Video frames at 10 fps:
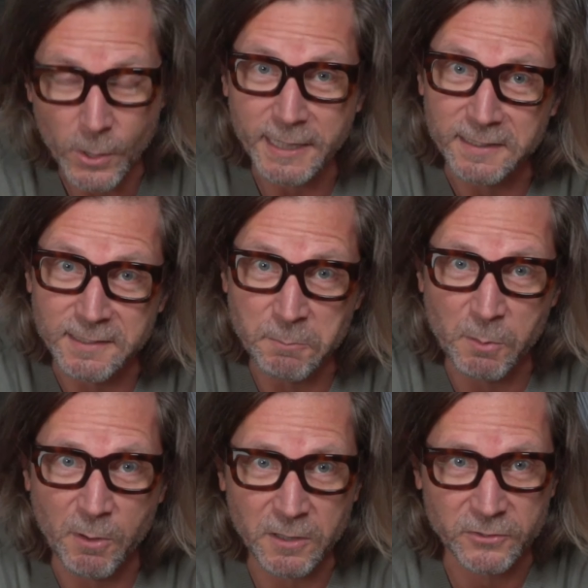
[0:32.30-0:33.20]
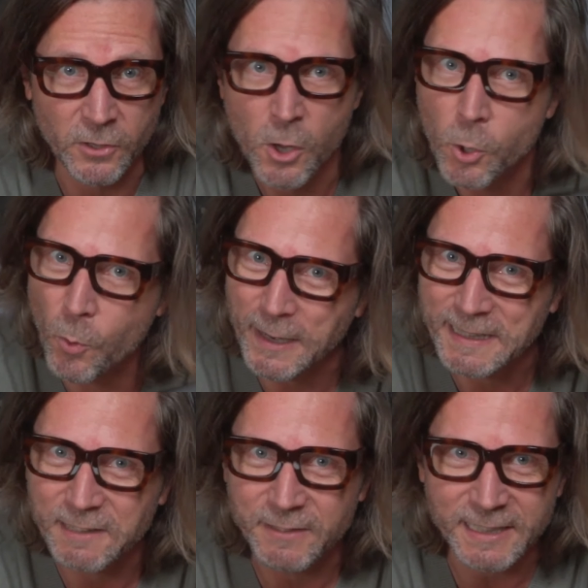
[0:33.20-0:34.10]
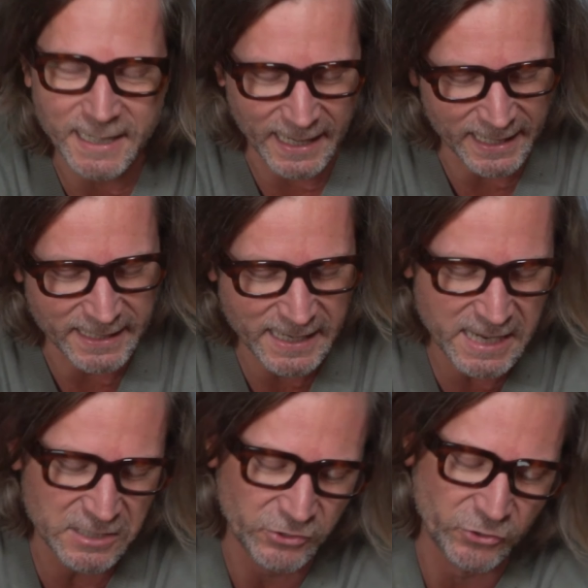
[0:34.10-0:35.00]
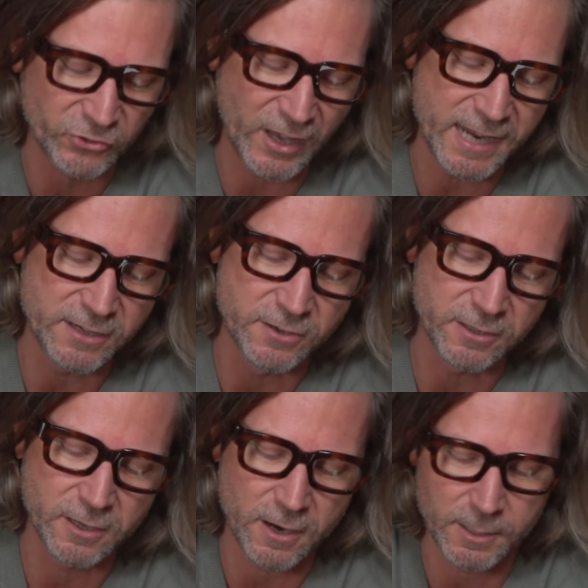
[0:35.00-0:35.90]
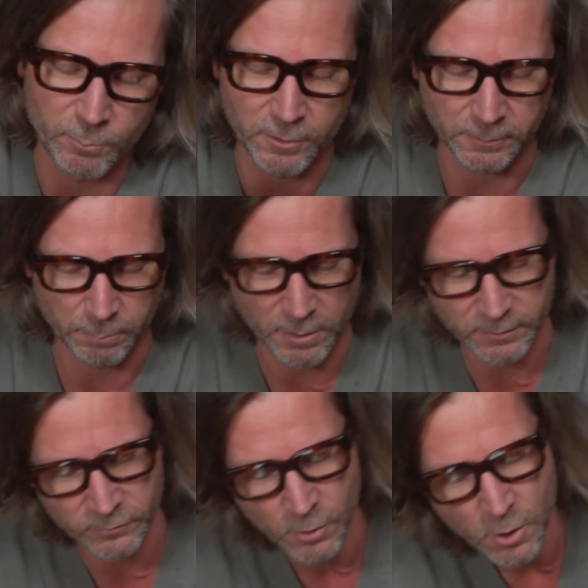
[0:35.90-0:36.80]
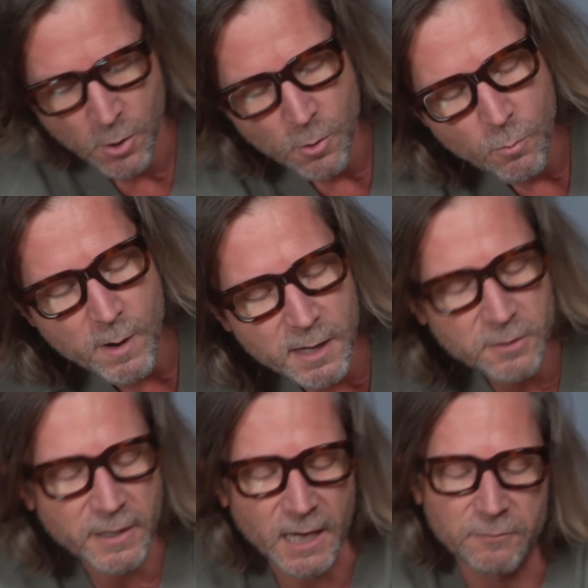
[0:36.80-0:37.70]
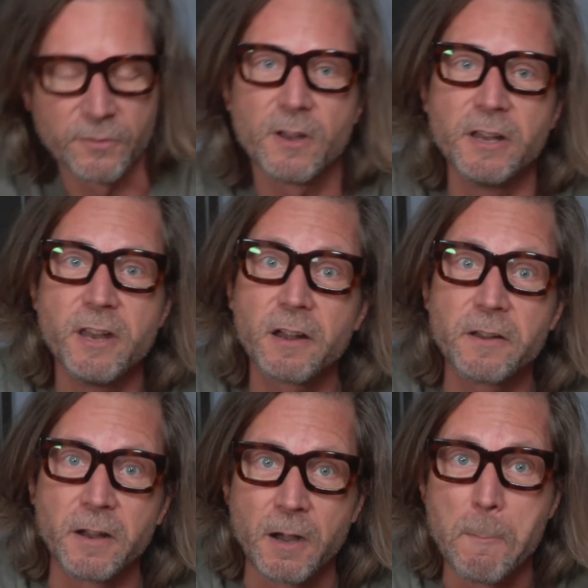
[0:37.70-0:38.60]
Okay, simple box, quite heavy, and inside the cardboard box, well, you have another